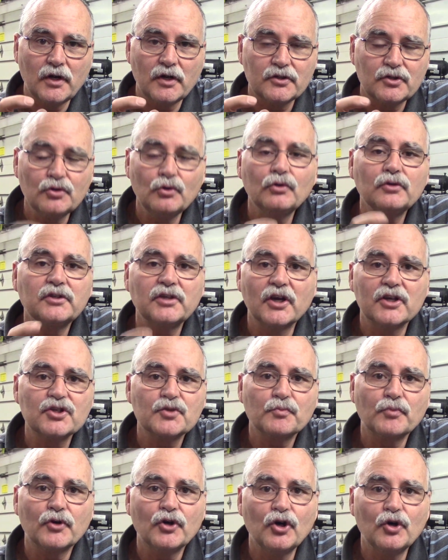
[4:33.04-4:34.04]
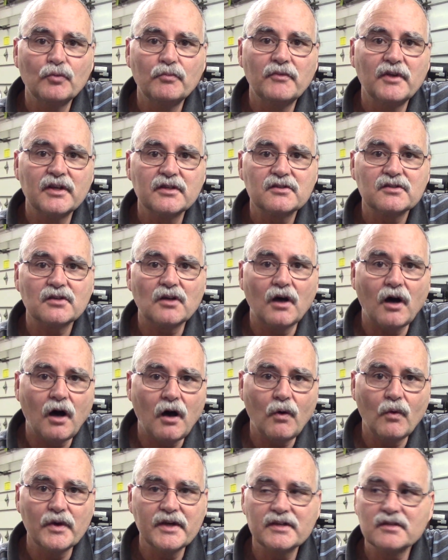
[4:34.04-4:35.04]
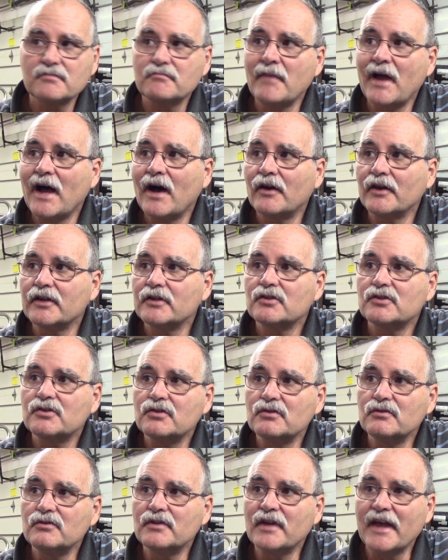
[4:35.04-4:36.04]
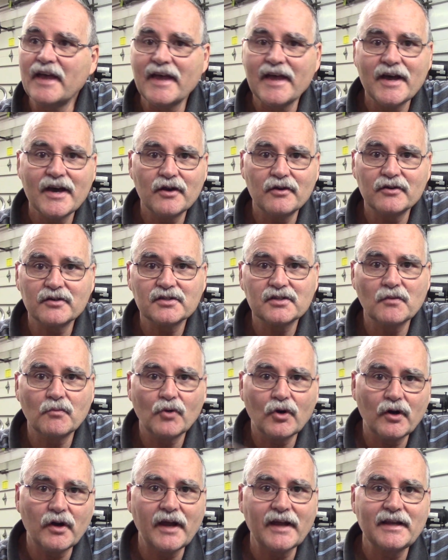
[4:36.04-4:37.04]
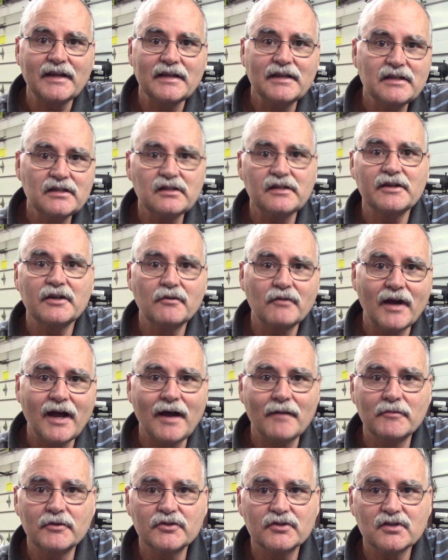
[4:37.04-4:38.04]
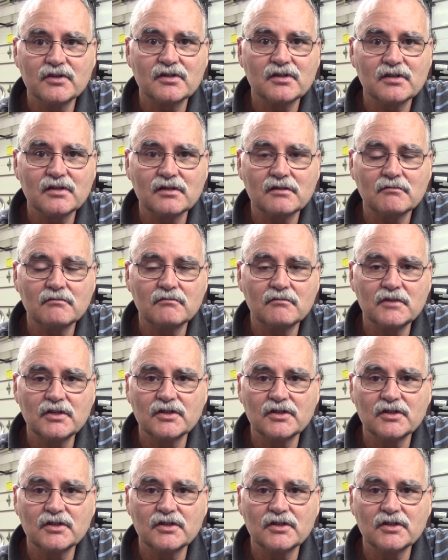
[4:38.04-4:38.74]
tool touch probe that's always mounted to the head or somewhere I can easily grab and just